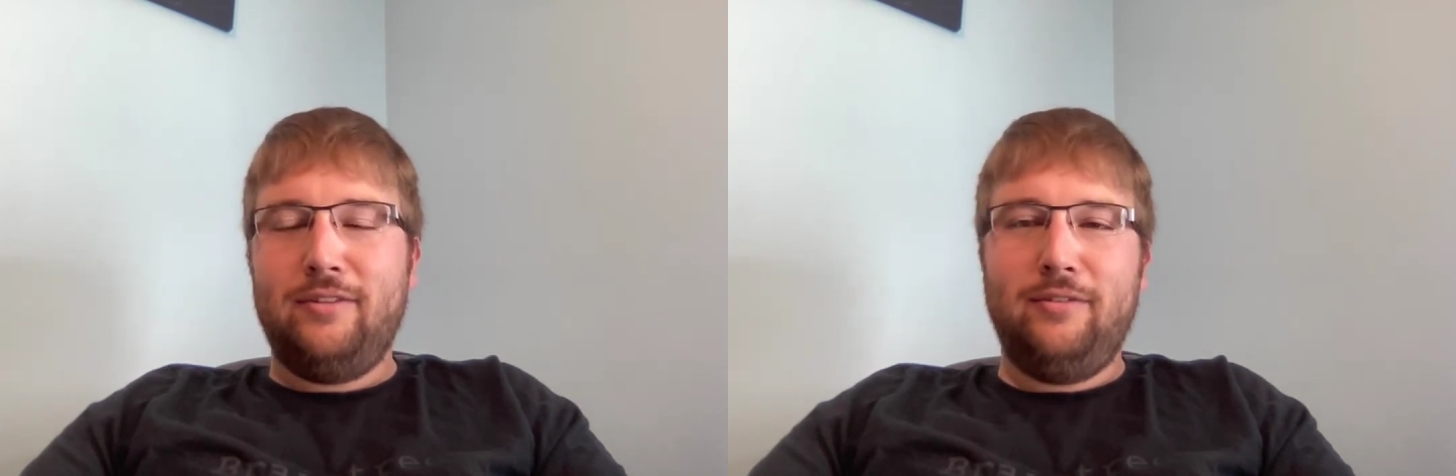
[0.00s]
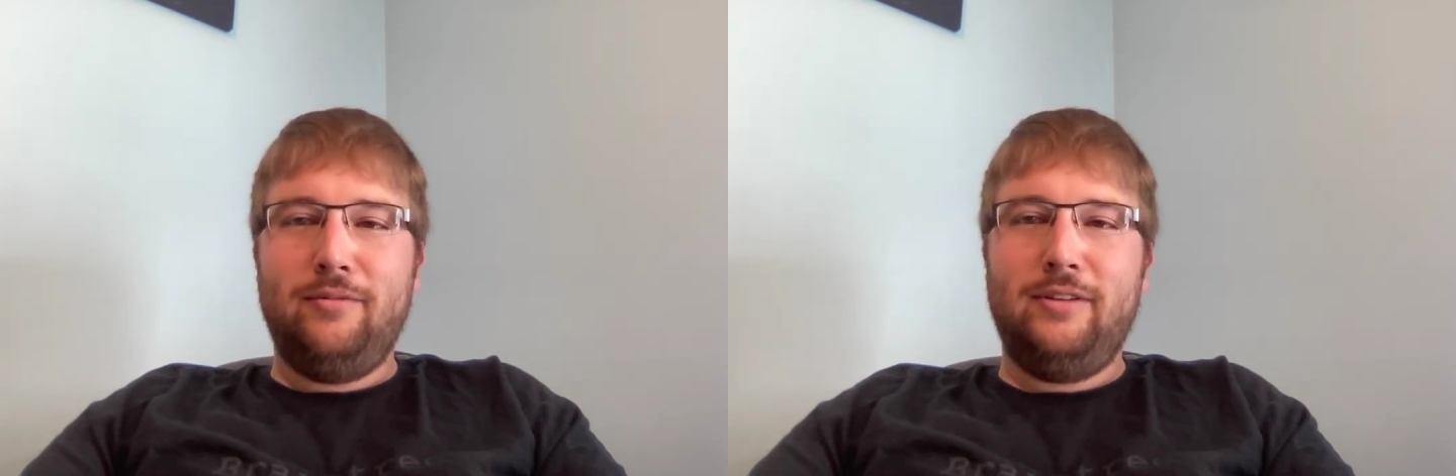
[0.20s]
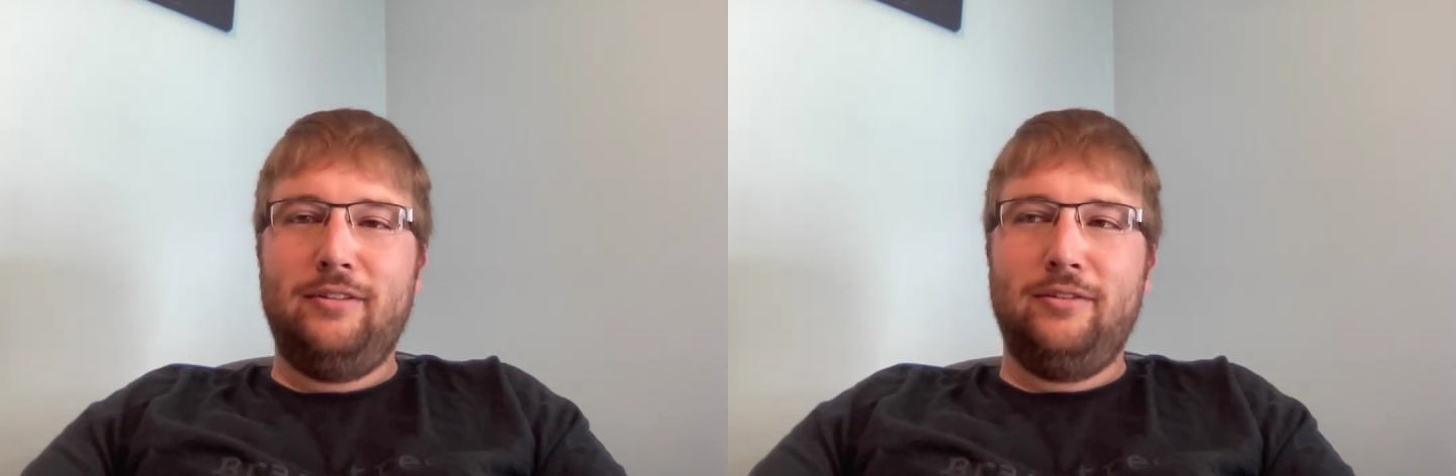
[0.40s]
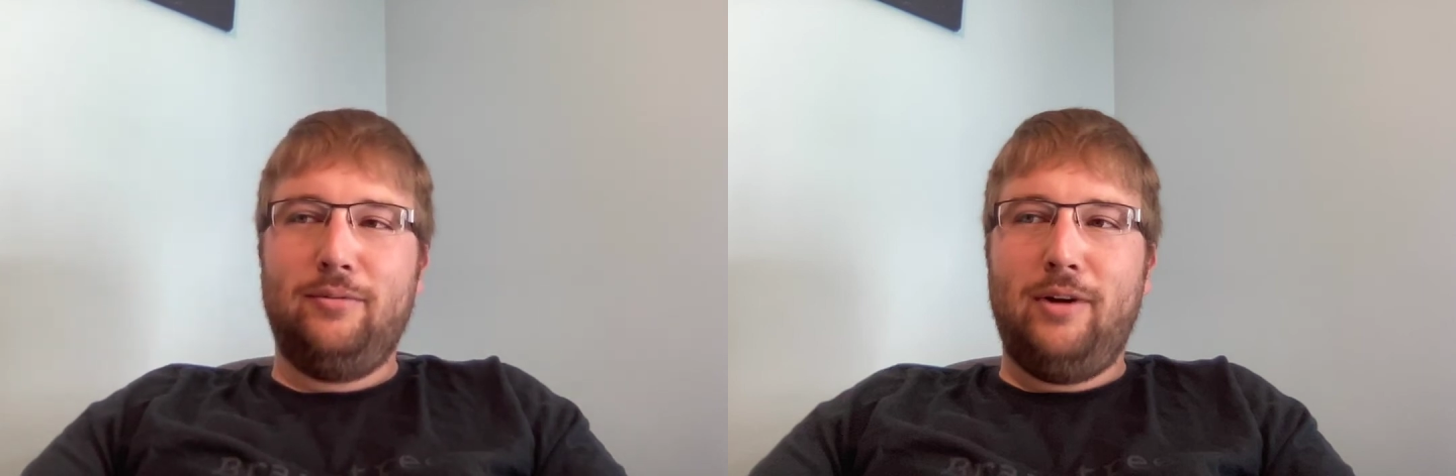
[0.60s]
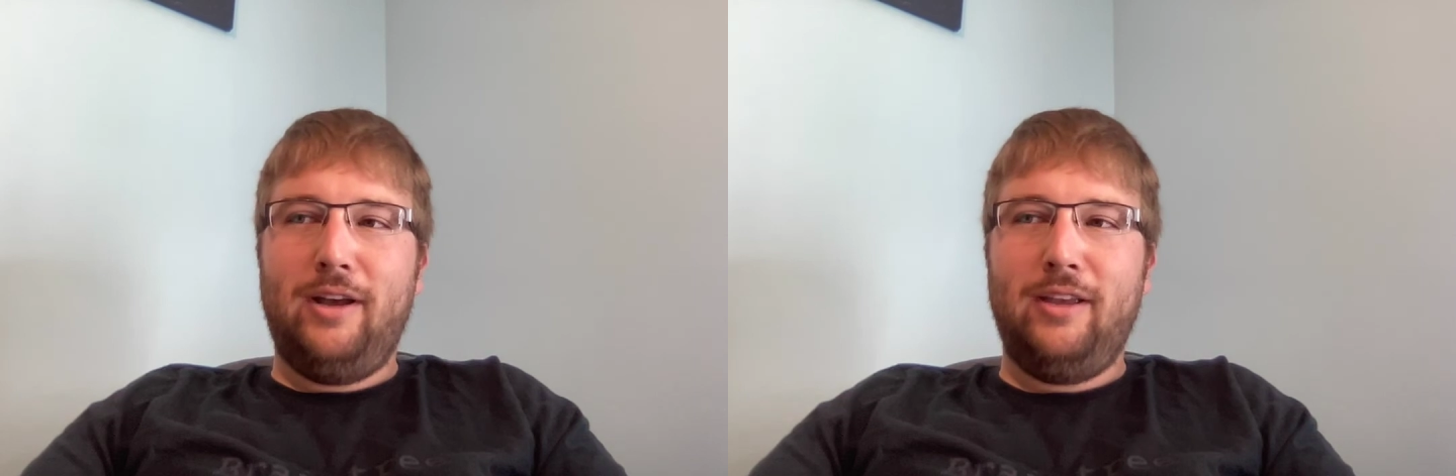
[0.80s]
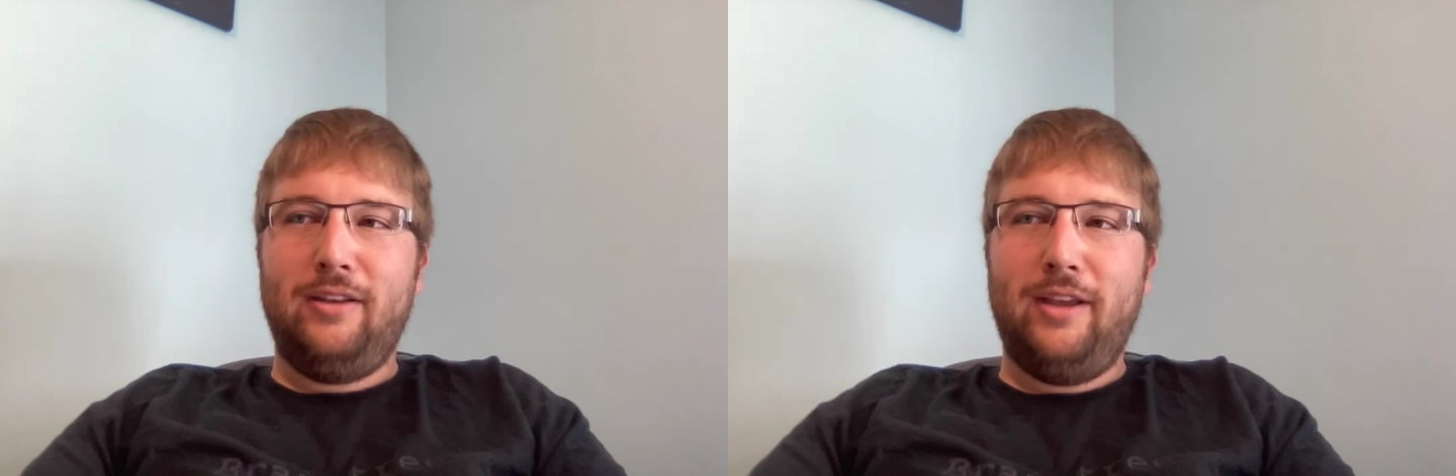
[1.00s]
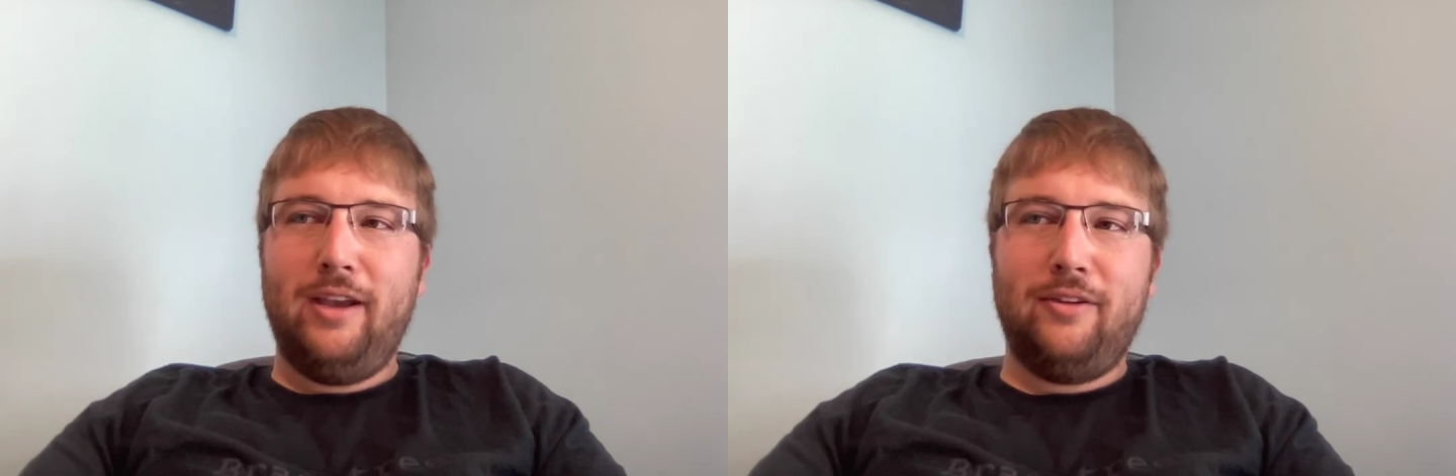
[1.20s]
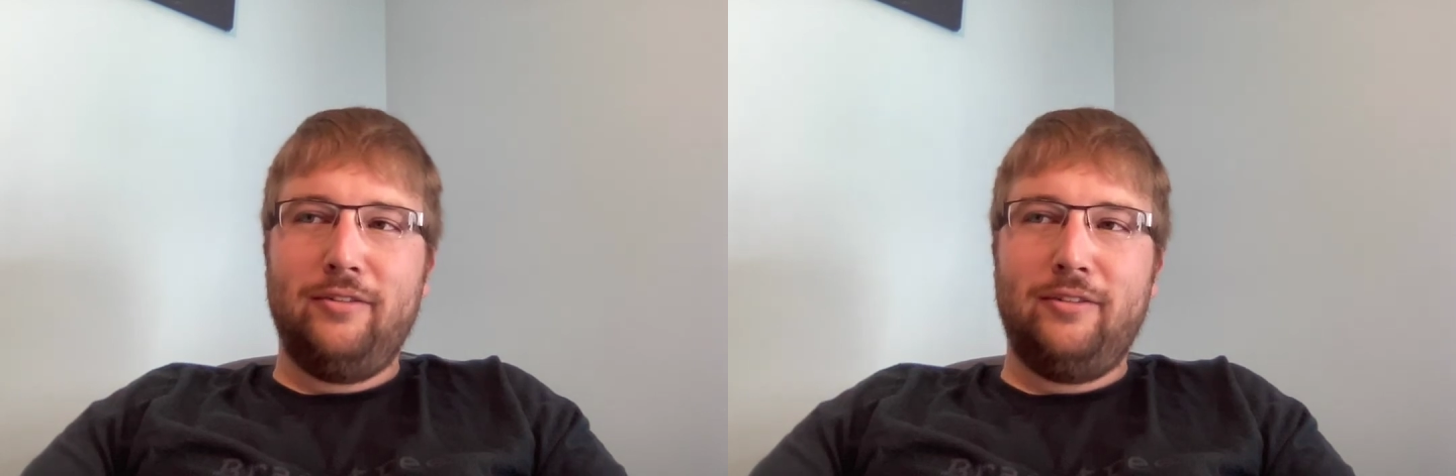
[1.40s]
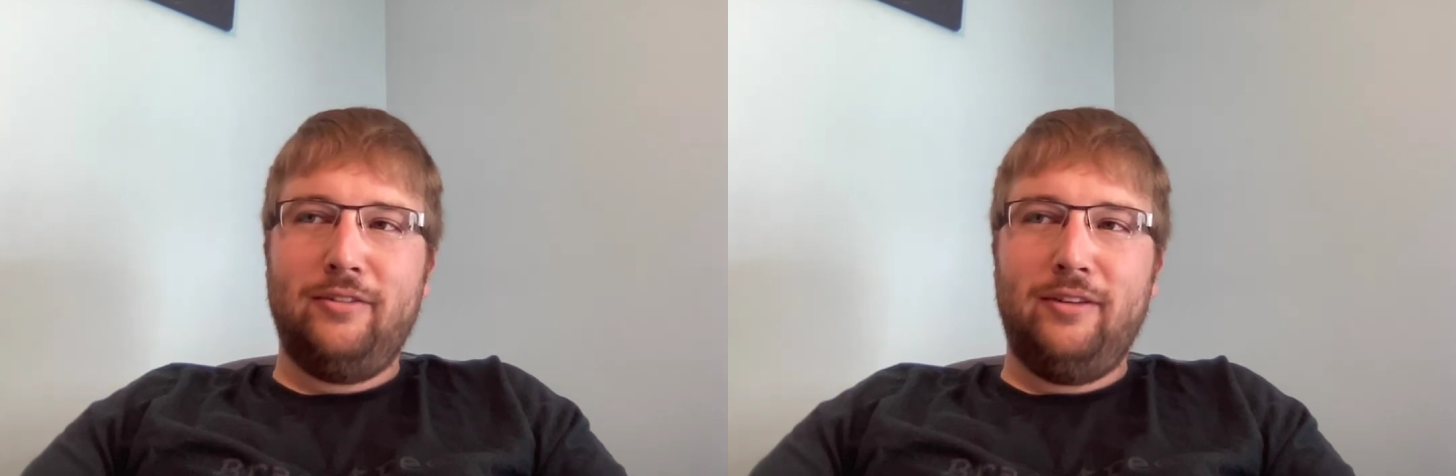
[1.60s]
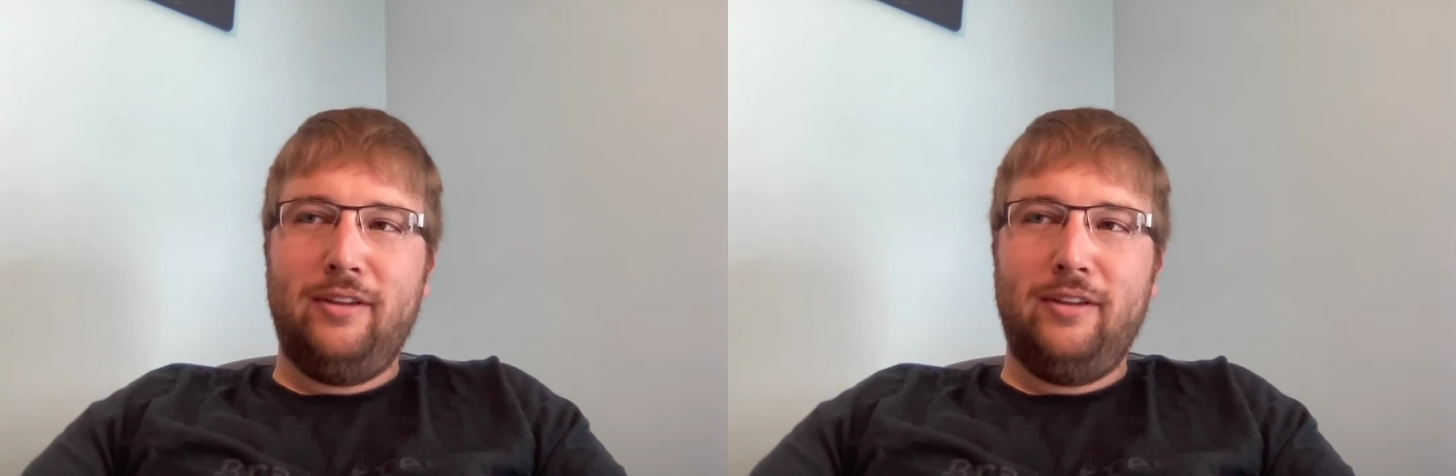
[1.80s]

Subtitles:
and the reasons why attackers